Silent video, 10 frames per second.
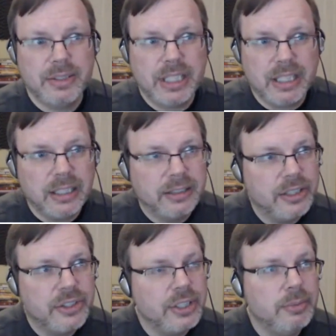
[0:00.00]
declared
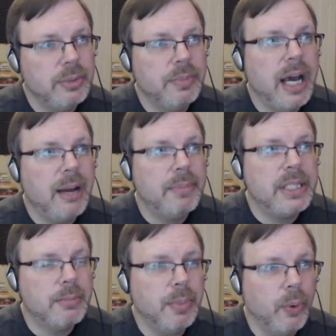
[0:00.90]
that she would not be
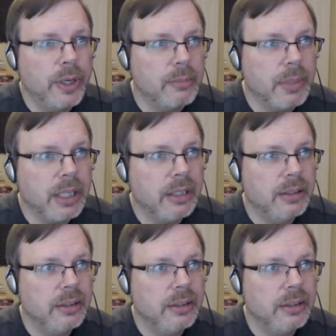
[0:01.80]
supporting me.